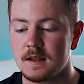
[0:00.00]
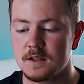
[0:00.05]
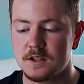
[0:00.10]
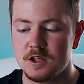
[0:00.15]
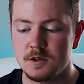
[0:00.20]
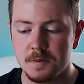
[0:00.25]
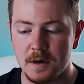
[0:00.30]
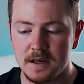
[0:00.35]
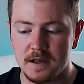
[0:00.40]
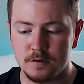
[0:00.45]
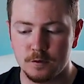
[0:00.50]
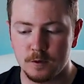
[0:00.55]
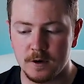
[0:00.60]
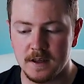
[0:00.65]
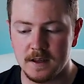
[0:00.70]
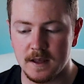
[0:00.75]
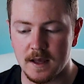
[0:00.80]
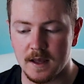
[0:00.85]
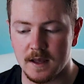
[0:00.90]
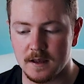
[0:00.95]
do you mind if
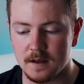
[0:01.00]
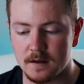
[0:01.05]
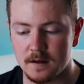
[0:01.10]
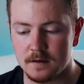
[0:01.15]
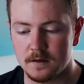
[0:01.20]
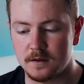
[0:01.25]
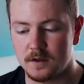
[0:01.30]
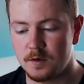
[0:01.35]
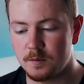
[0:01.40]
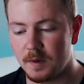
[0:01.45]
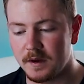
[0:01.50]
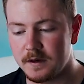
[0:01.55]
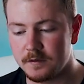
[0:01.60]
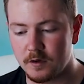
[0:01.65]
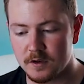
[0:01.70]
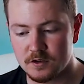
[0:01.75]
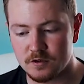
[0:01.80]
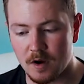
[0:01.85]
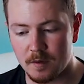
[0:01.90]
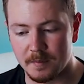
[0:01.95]
we uh, do you mind if
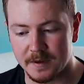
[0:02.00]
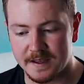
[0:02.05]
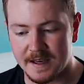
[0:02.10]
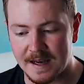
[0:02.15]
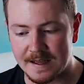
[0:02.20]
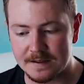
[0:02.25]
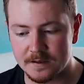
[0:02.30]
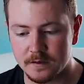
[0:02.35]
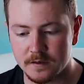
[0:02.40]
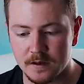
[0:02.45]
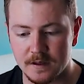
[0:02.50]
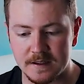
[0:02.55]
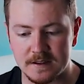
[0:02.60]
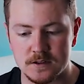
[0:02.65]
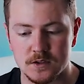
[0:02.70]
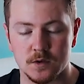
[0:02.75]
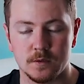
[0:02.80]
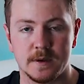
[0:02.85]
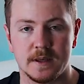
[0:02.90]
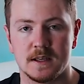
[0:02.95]
I drop my calendar link
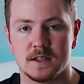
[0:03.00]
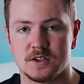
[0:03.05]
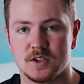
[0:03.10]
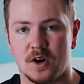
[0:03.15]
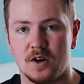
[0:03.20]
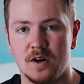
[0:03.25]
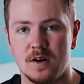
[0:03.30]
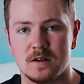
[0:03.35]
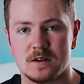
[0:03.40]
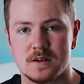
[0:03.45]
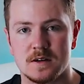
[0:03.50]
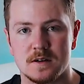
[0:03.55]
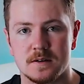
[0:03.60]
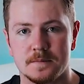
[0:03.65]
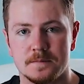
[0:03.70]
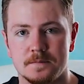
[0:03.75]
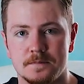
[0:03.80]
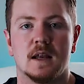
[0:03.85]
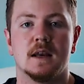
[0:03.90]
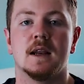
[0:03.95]
so we can talk?
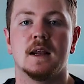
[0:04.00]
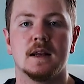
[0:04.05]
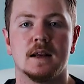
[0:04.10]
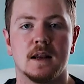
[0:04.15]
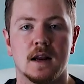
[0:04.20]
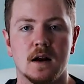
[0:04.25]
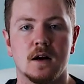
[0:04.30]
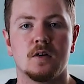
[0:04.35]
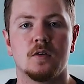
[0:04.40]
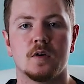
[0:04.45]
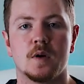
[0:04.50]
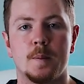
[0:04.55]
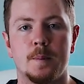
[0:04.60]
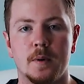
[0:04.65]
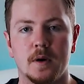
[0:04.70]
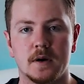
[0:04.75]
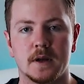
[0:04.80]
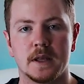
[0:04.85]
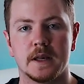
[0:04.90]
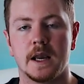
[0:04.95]
And then they're going to
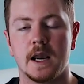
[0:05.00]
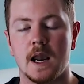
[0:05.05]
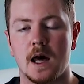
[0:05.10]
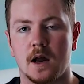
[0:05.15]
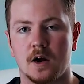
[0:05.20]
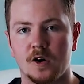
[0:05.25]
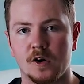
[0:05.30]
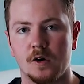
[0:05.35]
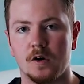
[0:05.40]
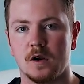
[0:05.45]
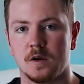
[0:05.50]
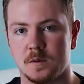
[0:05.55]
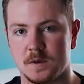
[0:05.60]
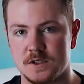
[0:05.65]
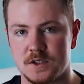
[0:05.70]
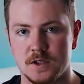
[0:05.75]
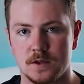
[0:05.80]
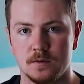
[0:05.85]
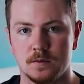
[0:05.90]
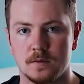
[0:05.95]
book in a call
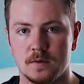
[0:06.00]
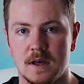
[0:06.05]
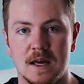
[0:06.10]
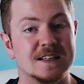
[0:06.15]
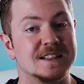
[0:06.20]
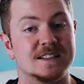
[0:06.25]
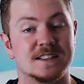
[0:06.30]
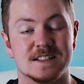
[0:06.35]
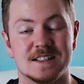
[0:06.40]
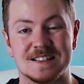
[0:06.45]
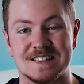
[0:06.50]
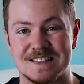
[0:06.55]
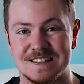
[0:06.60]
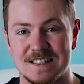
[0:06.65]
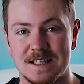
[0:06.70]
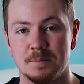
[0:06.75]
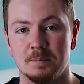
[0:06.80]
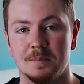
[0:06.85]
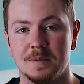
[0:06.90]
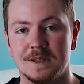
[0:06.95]
with you. And it's as
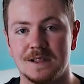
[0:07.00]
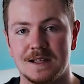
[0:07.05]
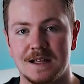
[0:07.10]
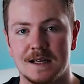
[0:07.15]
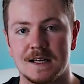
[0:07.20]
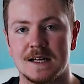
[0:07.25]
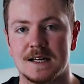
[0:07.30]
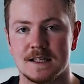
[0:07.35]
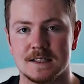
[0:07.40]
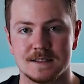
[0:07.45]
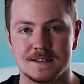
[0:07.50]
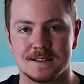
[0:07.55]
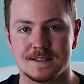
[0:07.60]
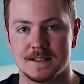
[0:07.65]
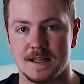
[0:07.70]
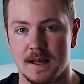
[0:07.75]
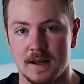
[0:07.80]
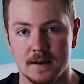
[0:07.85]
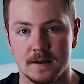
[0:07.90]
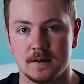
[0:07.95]
simple as
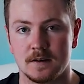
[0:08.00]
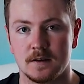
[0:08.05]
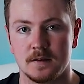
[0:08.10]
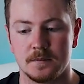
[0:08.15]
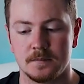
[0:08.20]
that.